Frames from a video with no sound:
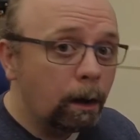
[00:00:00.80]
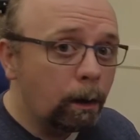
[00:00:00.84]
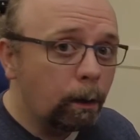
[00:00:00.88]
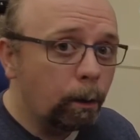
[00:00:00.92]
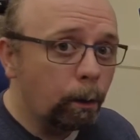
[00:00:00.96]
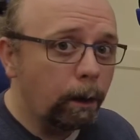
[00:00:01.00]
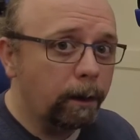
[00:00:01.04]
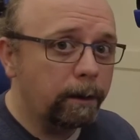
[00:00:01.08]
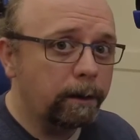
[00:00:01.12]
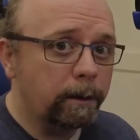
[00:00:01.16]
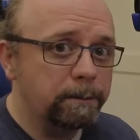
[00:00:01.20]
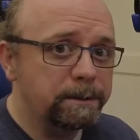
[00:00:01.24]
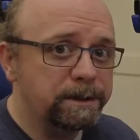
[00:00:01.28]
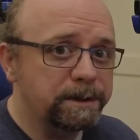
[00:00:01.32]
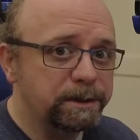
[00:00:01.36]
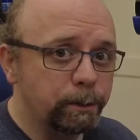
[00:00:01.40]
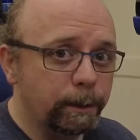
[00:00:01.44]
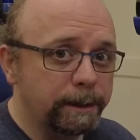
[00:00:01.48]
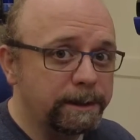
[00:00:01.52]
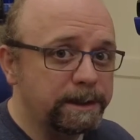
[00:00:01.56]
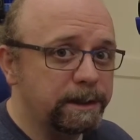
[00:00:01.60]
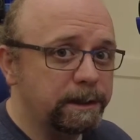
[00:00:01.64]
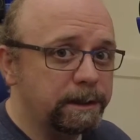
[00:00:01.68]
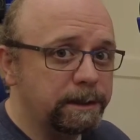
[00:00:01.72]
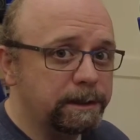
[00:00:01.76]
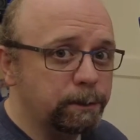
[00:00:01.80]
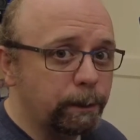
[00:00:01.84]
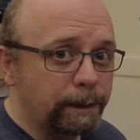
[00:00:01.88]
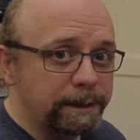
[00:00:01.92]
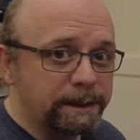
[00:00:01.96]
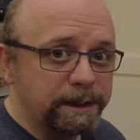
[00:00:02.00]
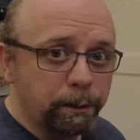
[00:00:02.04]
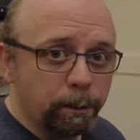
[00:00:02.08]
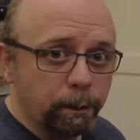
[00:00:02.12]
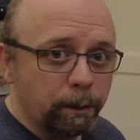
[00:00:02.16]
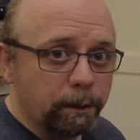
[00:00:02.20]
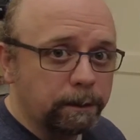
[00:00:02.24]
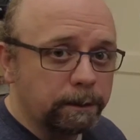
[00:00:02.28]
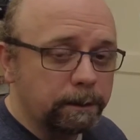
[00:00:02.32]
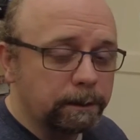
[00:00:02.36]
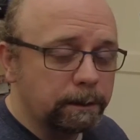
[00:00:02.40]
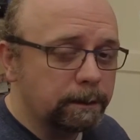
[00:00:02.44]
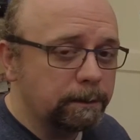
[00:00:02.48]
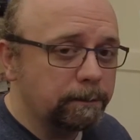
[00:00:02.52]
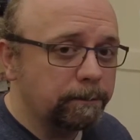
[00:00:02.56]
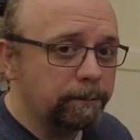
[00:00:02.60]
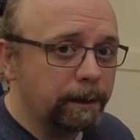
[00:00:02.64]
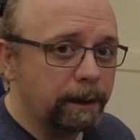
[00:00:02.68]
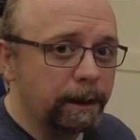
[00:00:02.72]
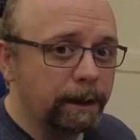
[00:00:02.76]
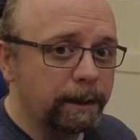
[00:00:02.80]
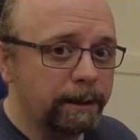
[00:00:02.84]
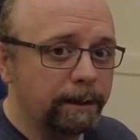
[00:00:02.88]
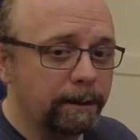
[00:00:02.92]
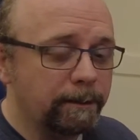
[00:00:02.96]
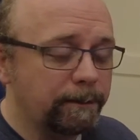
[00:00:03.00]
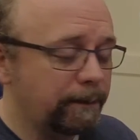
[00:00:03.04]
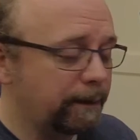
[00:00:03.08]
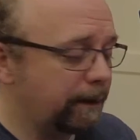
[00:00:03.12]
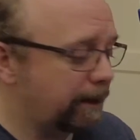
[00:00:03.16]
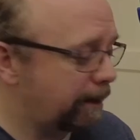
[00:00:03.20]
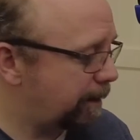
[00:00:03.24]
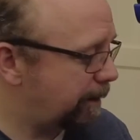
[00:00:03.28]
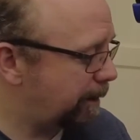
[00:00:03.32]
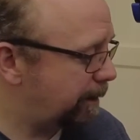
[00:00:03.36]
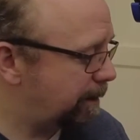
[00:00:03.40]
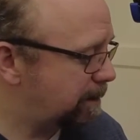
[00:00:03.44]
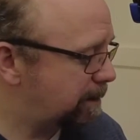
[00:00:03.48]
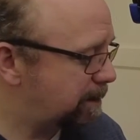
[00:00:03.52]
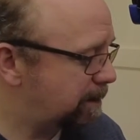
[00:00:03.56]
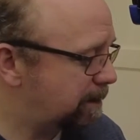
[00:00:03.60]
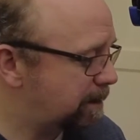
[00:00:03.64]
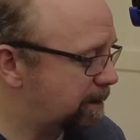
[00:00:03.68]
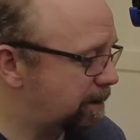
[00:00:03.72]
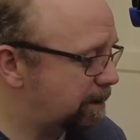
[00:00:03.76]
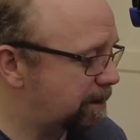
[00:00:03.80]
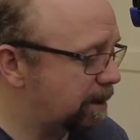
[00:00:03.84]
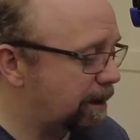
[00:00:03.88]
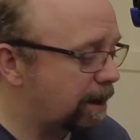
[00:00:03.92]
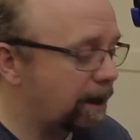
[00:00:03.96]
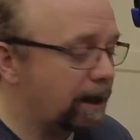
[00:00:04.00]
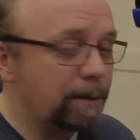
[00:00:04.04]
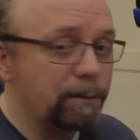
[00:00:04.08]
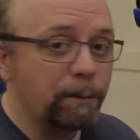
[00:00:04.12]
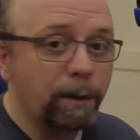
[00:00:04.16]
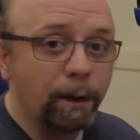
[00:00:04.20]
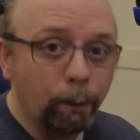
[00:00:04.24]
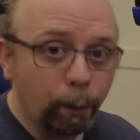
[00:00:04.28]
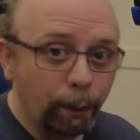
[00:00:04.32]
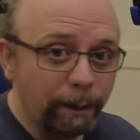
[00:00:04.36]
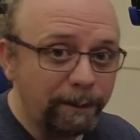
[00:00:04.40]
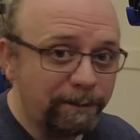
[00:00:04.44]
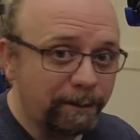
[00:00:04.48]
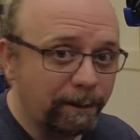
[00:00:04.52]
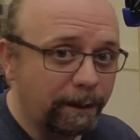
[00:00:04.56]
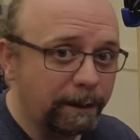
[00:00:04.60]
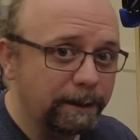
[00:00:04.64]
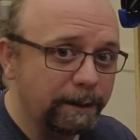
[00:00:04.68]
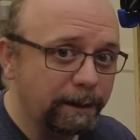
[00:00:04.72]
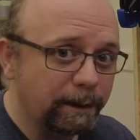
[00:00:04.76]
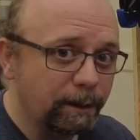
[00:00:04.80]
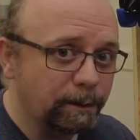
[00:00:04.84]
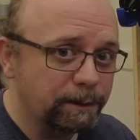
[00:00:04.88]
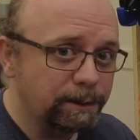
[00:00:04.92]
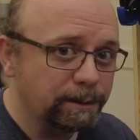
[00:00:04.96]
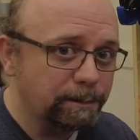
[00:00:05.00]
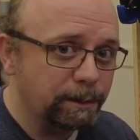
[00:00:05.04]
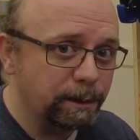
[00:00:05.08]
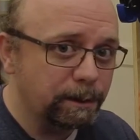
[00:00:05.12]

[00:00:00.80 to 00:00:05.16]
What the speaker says: Welcome to 2021, and I think it's time we finally got some